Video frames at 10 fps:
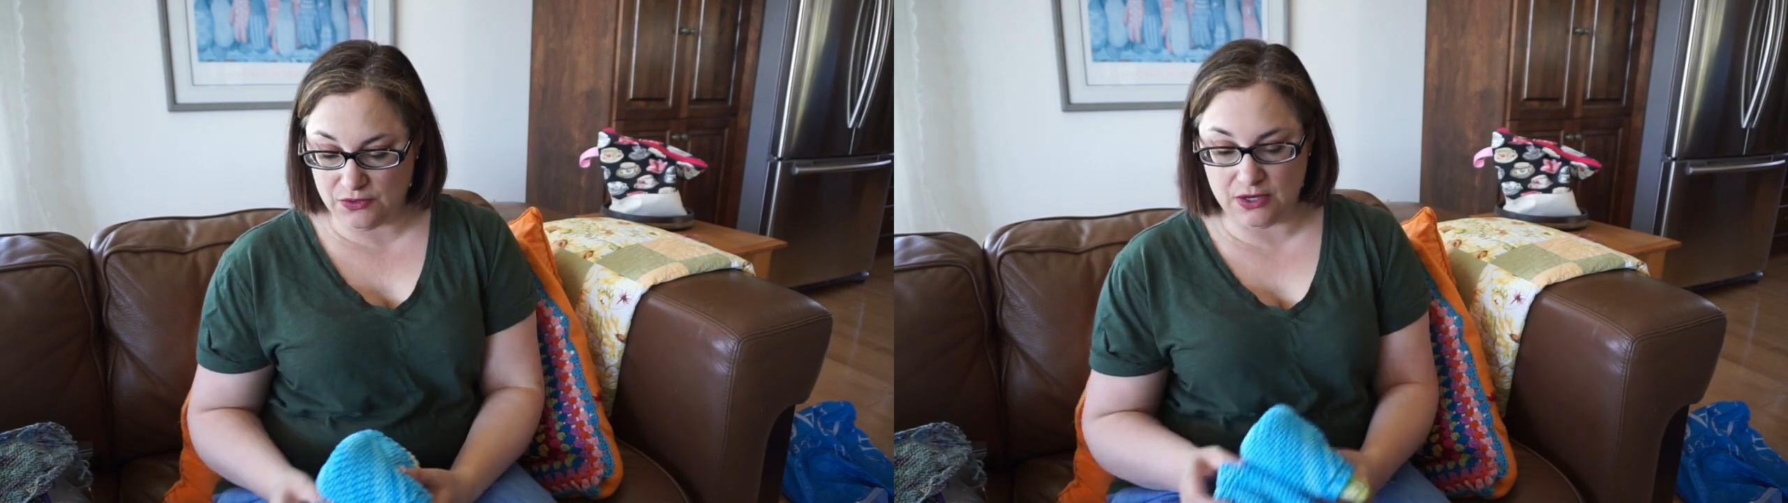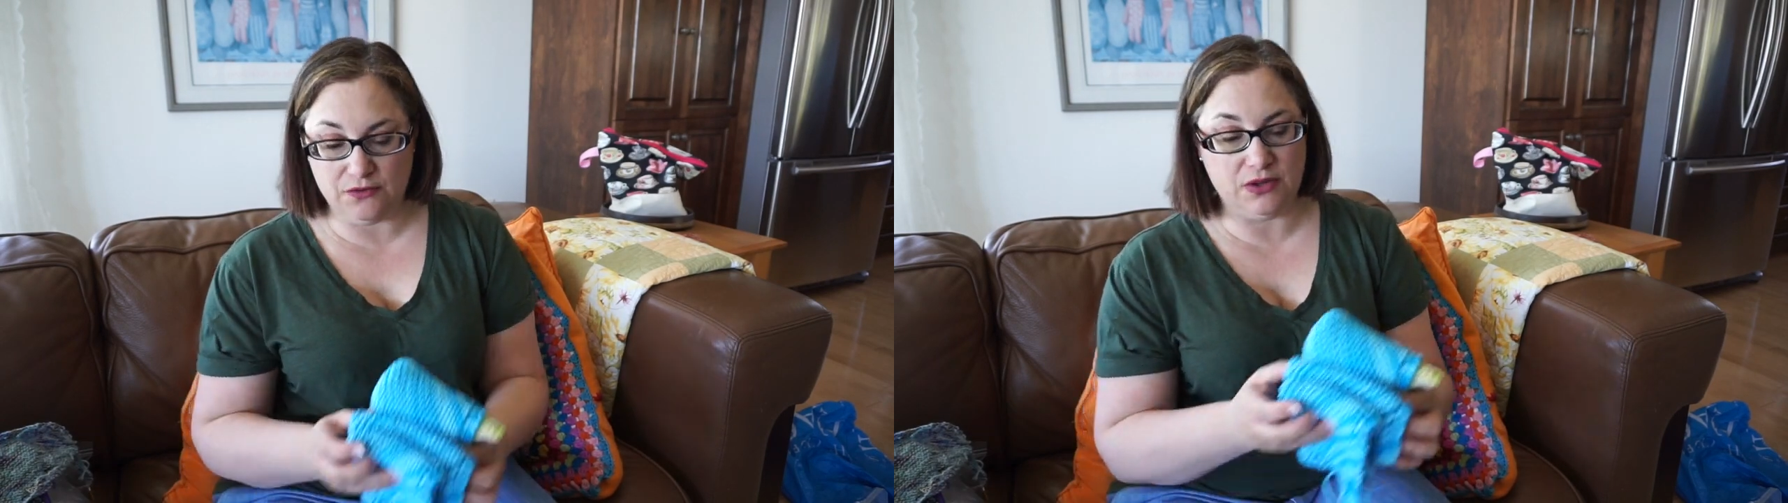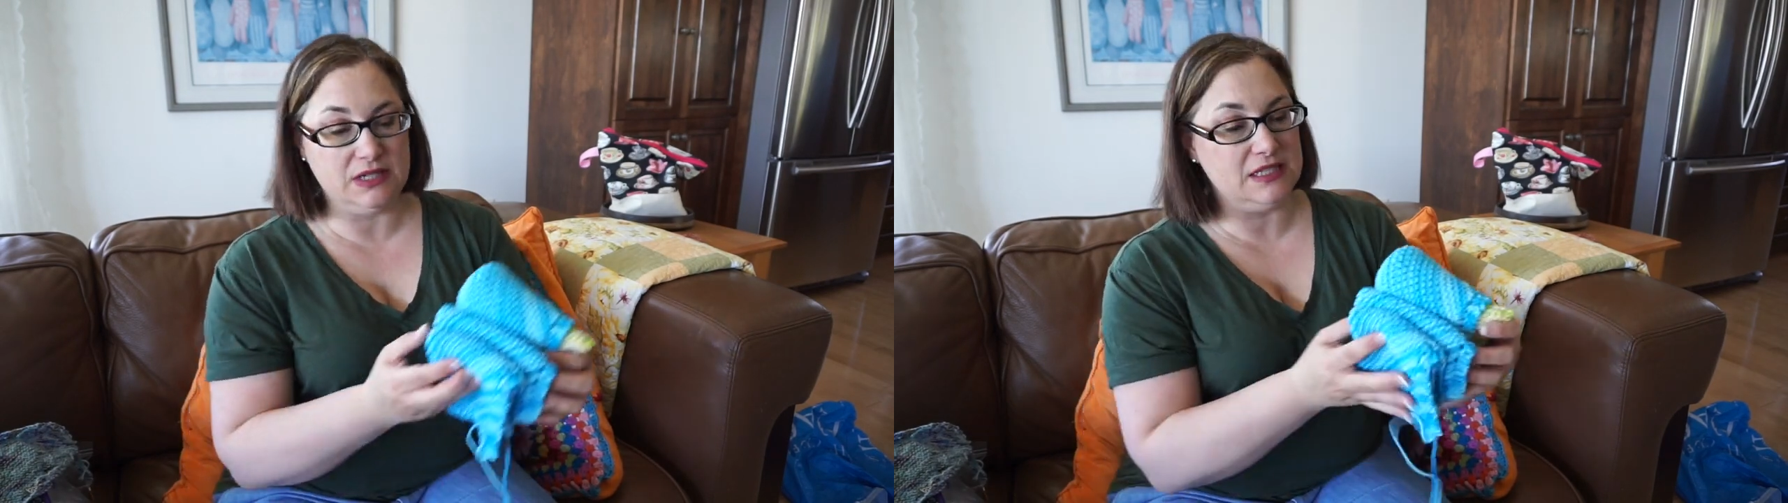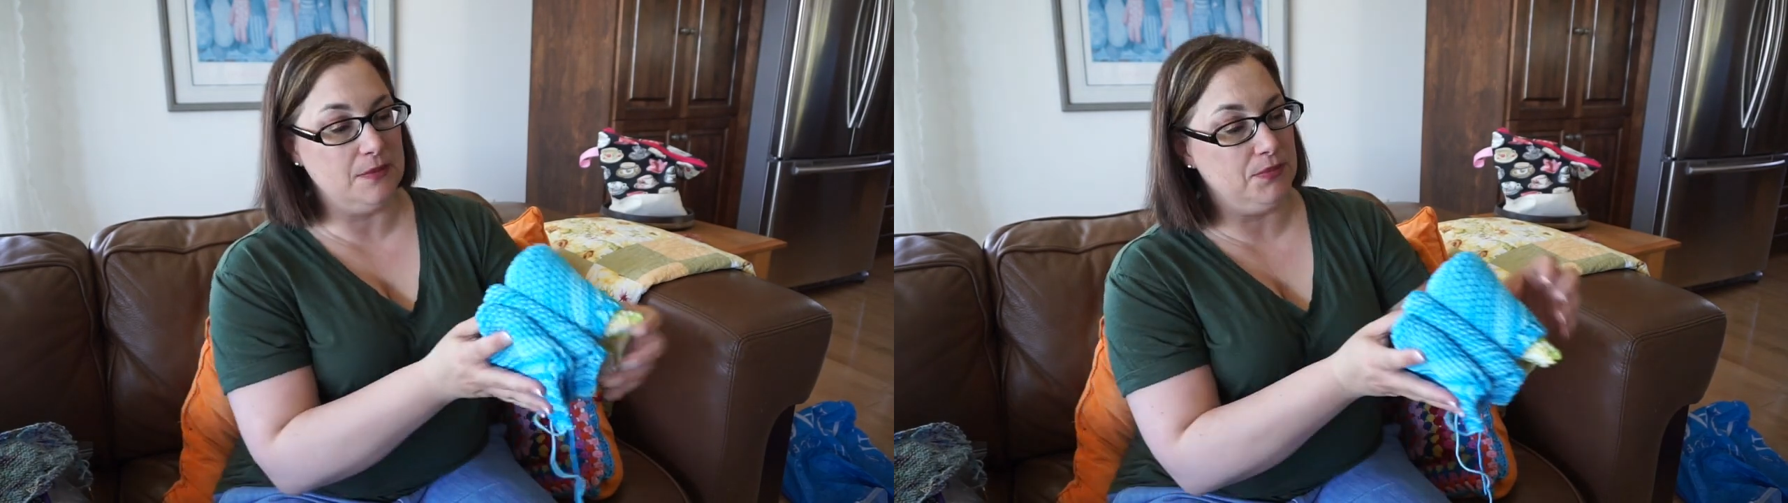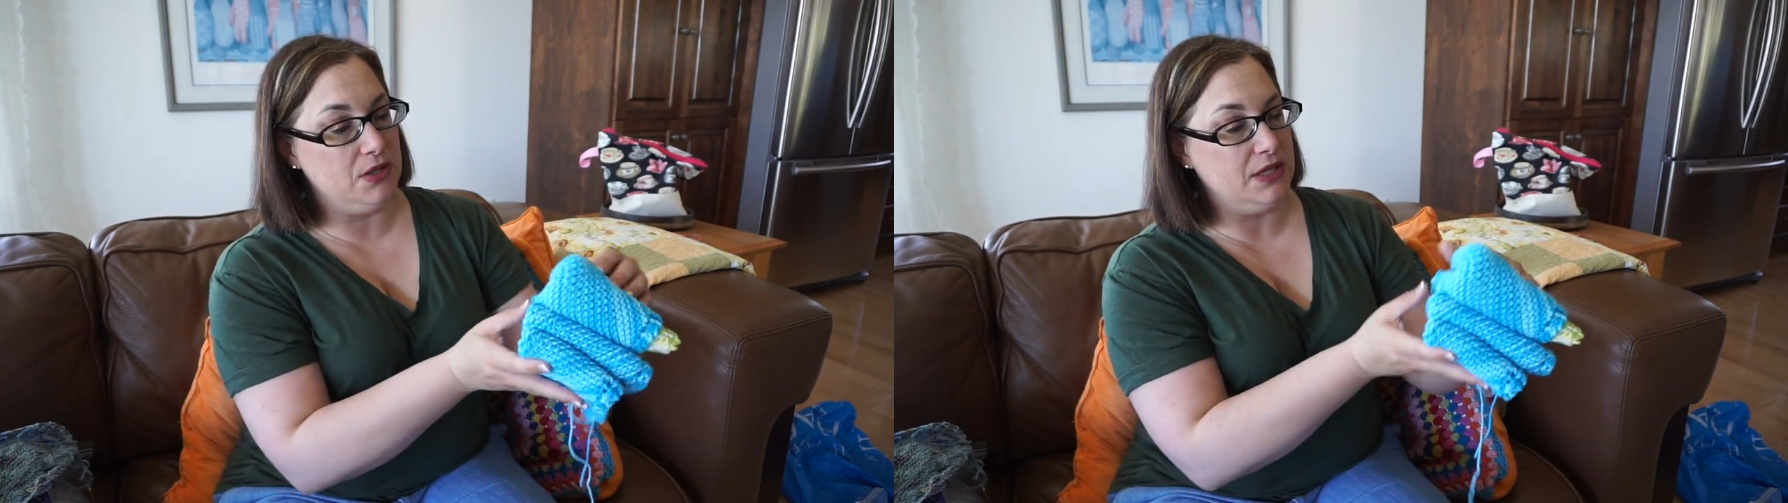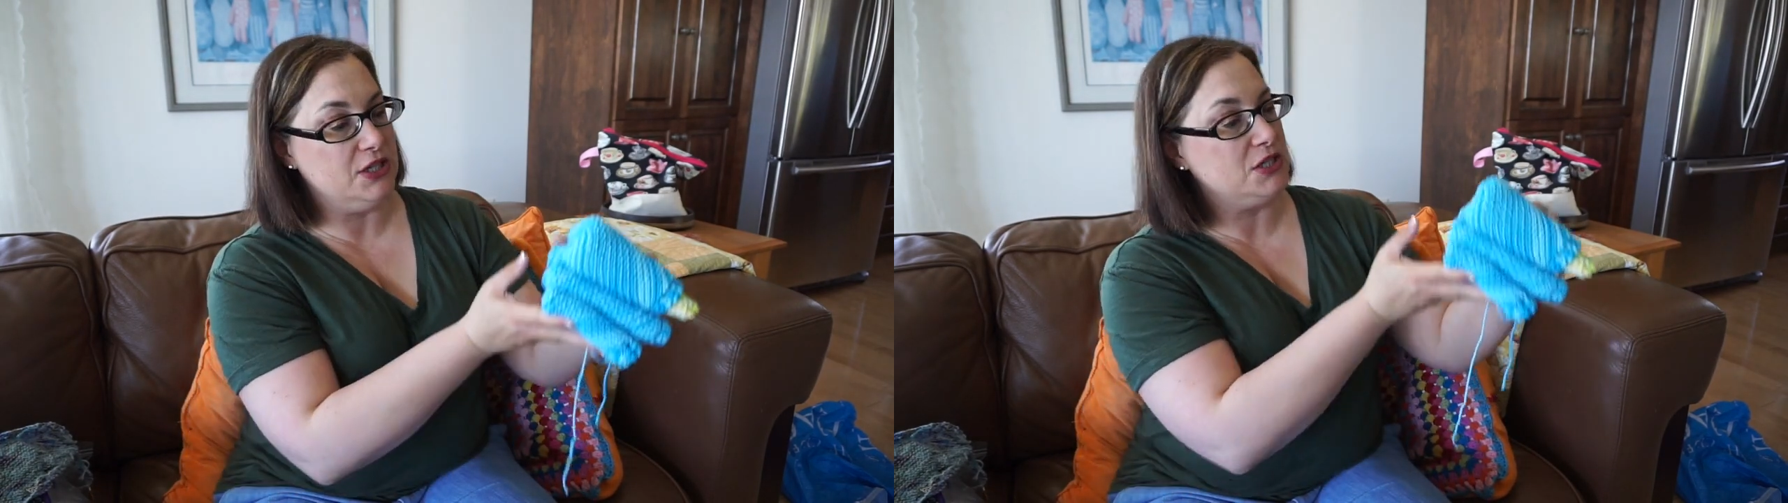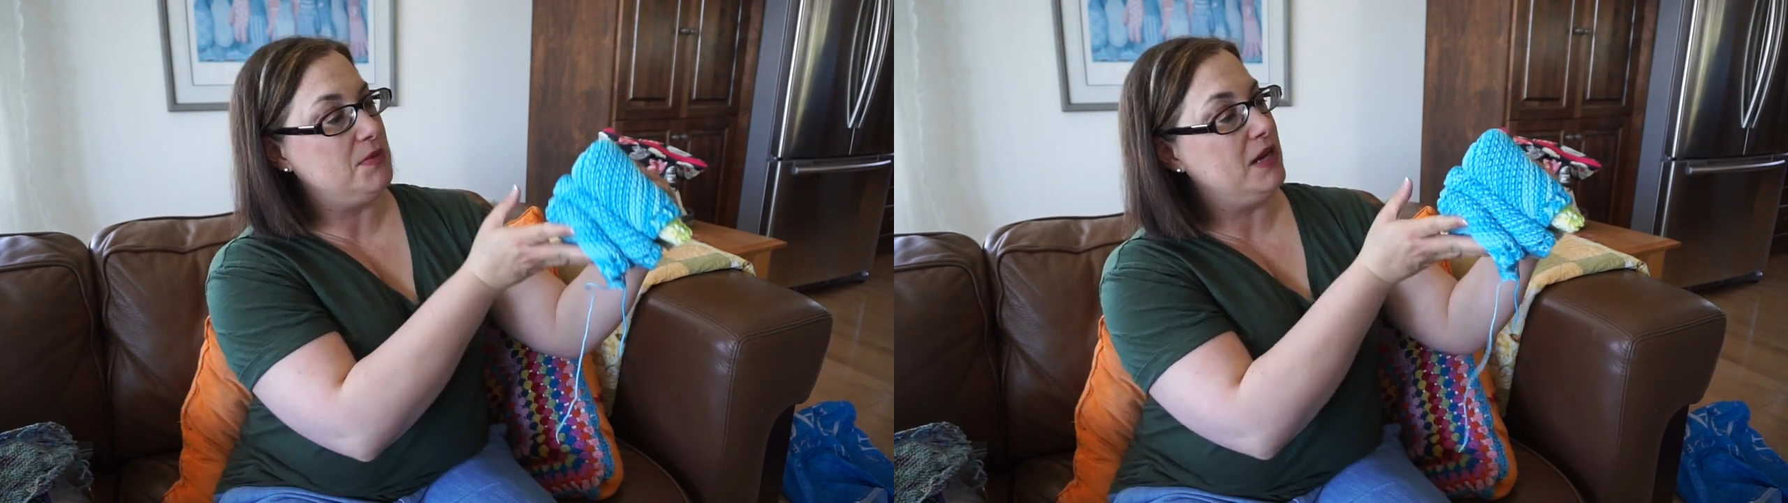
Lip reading: Very, very simple. Here's